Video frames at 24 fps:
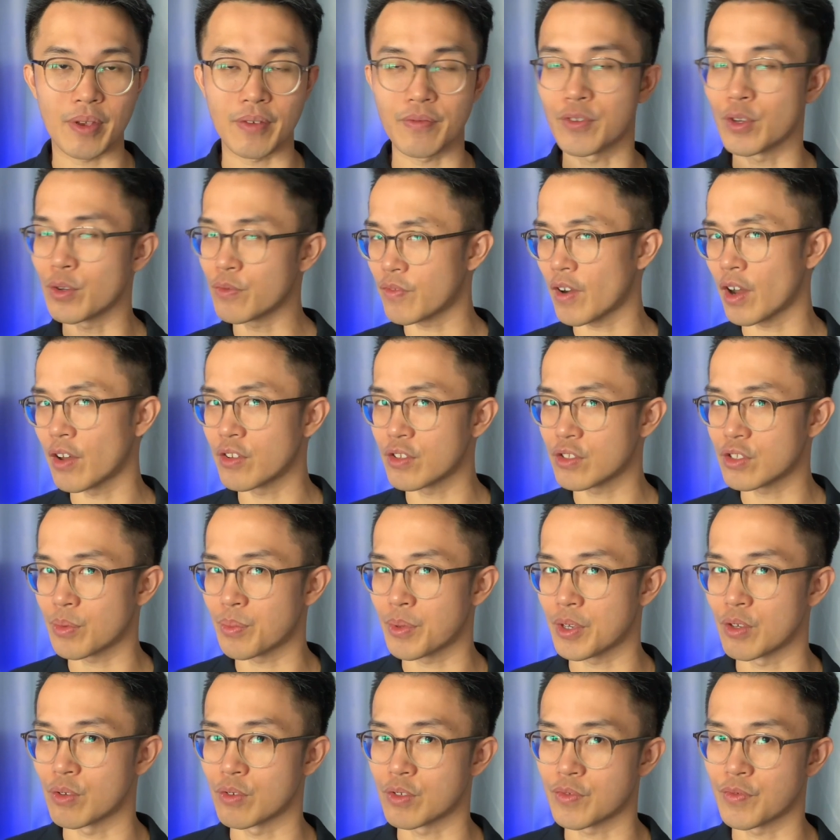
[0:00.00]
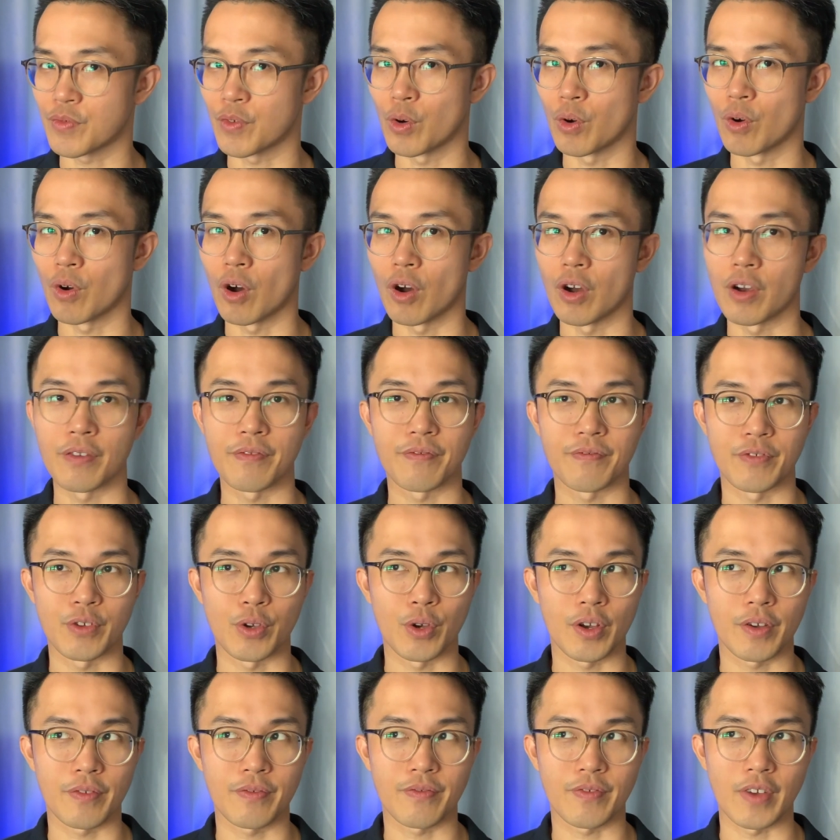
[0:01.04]
if you found it to be useful or if you
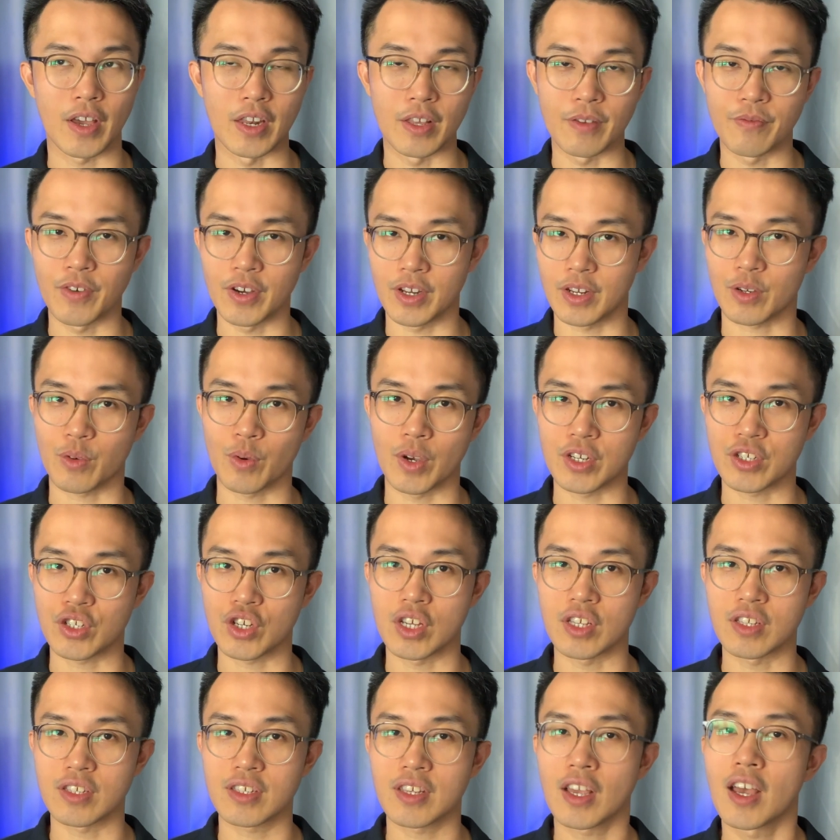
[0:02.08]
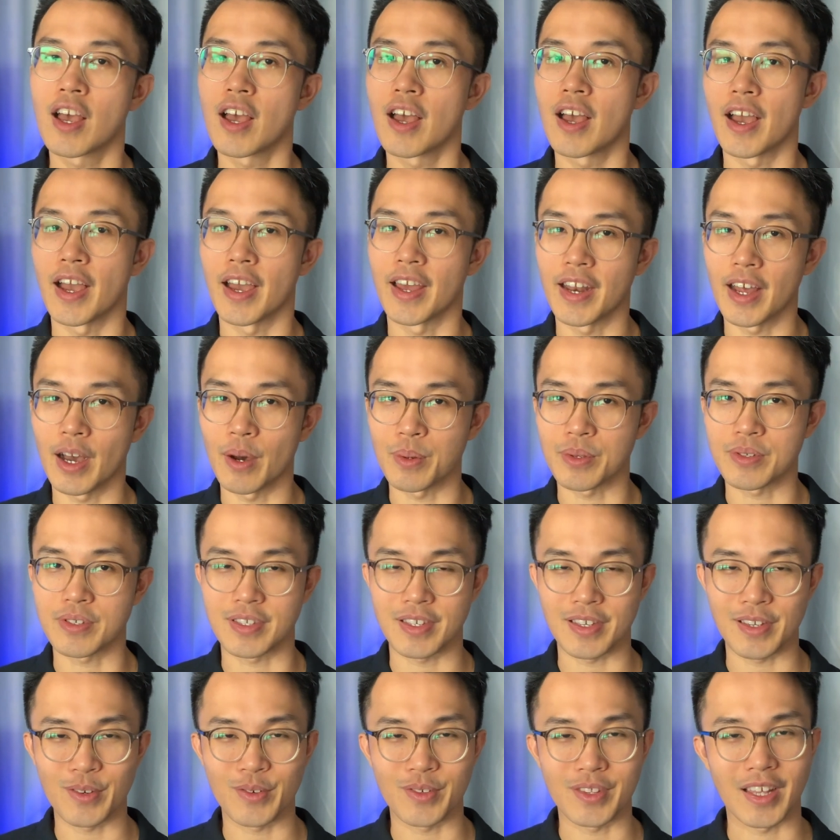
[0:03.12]
have any further questions, and I will see
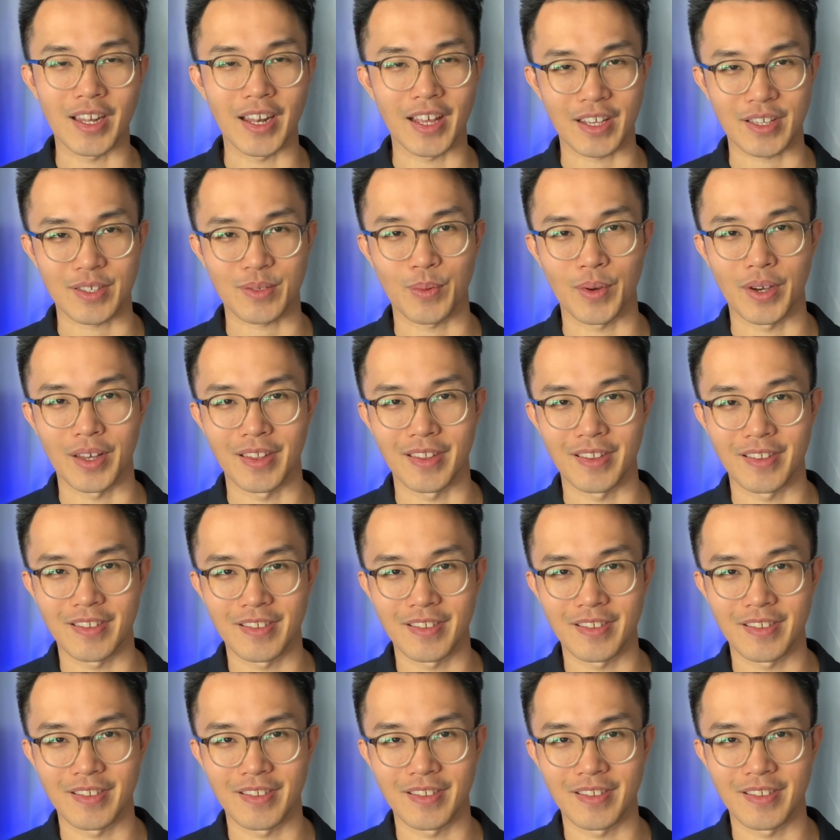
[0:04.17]
you in the next one.